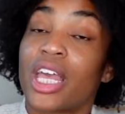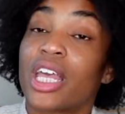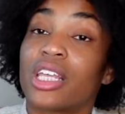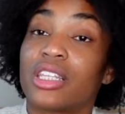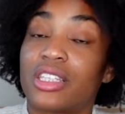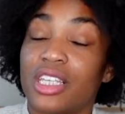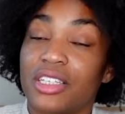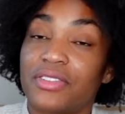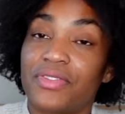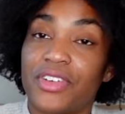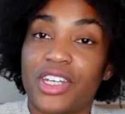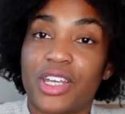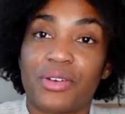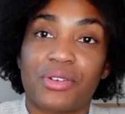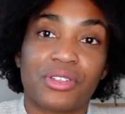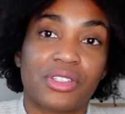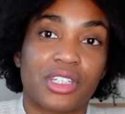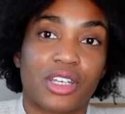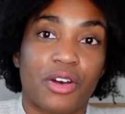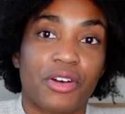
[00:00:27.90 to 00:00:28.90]
This video
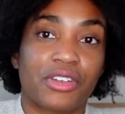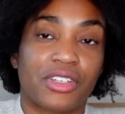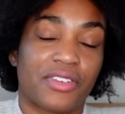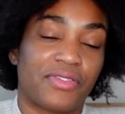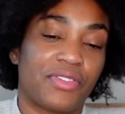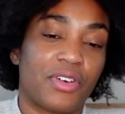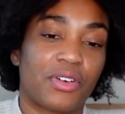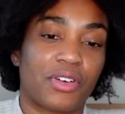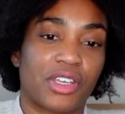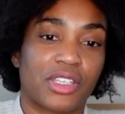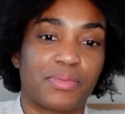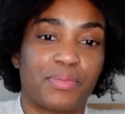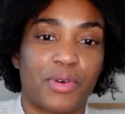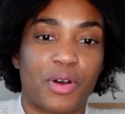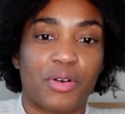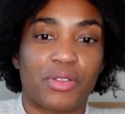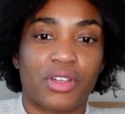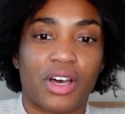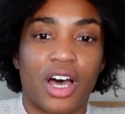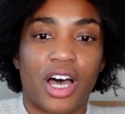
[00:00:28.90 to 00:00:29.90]
is going to focus
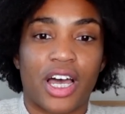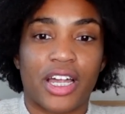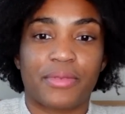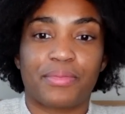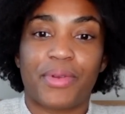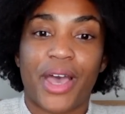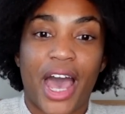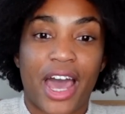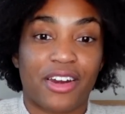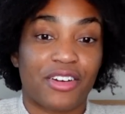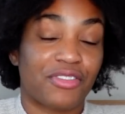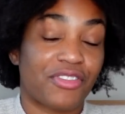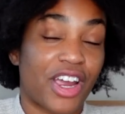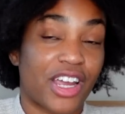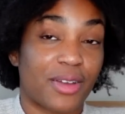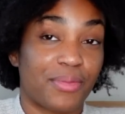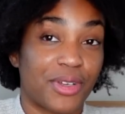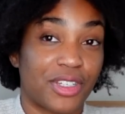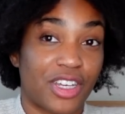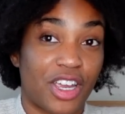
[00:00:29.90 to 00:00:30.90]
both on pattern
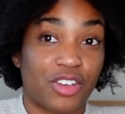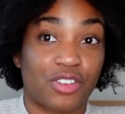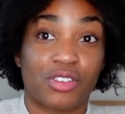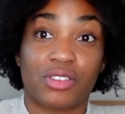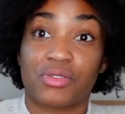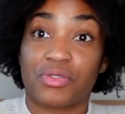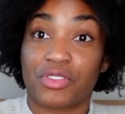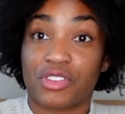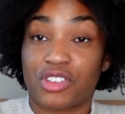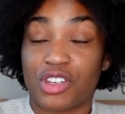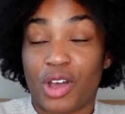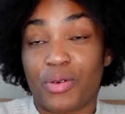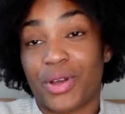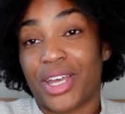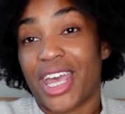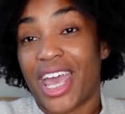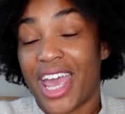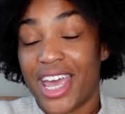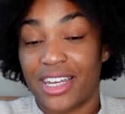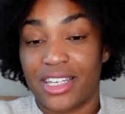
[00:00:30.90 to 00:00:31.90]
recommendations for
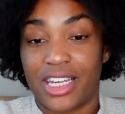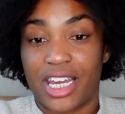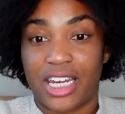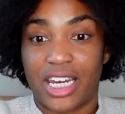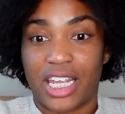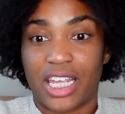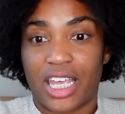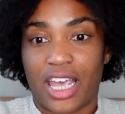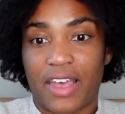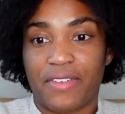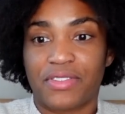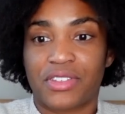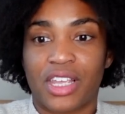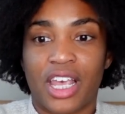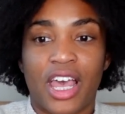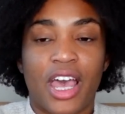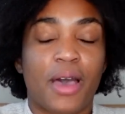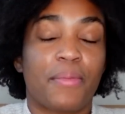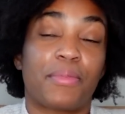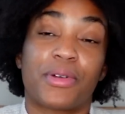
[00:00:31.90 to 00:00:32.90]
sewing and knitting gifts,
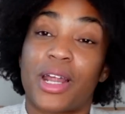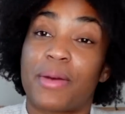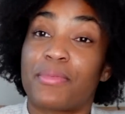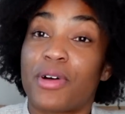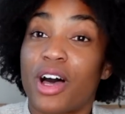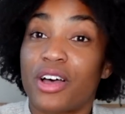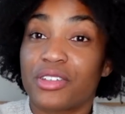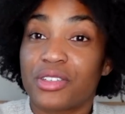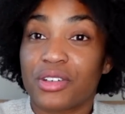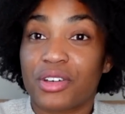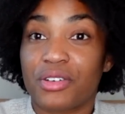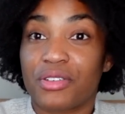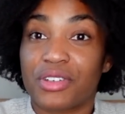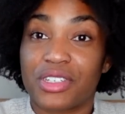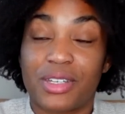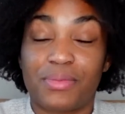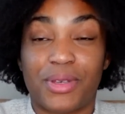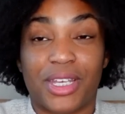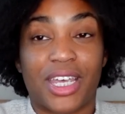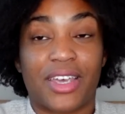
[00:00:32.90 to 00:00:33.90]
but I'm also going
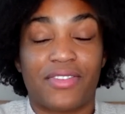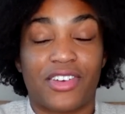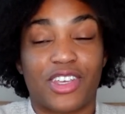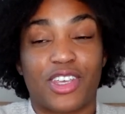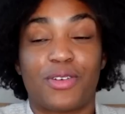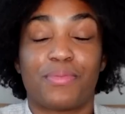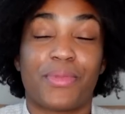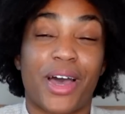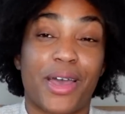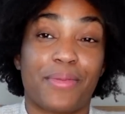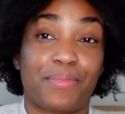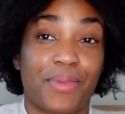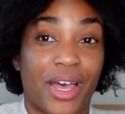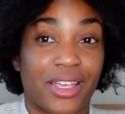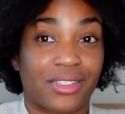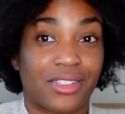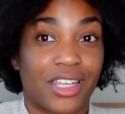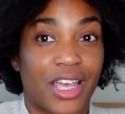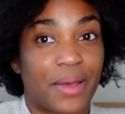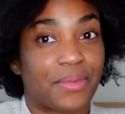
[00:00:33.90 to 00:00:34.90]
to be giving you my
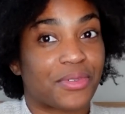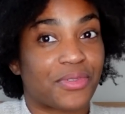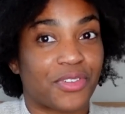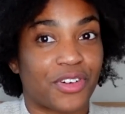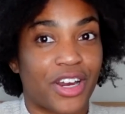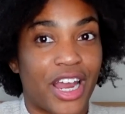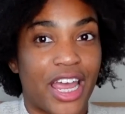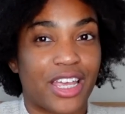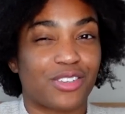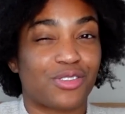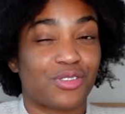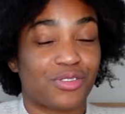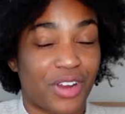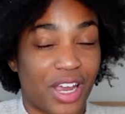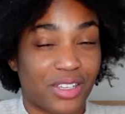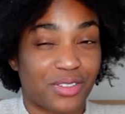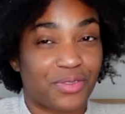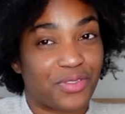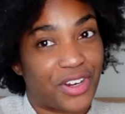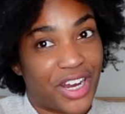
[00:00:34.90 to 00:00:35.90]
best tips for a
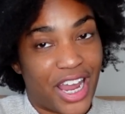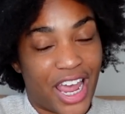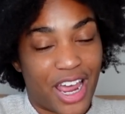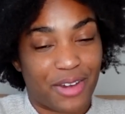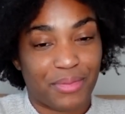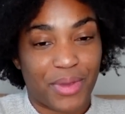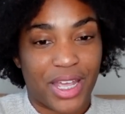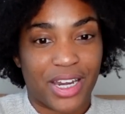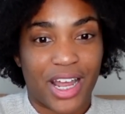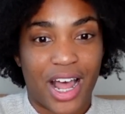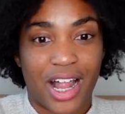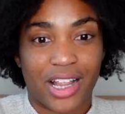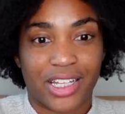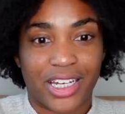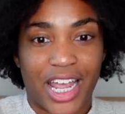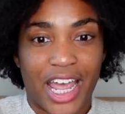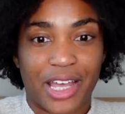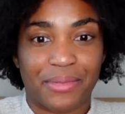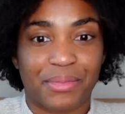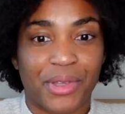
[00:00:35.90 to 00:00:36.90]
stress-free handmade
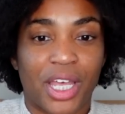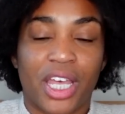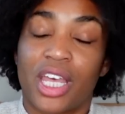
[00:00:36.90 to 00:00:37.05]
holiday.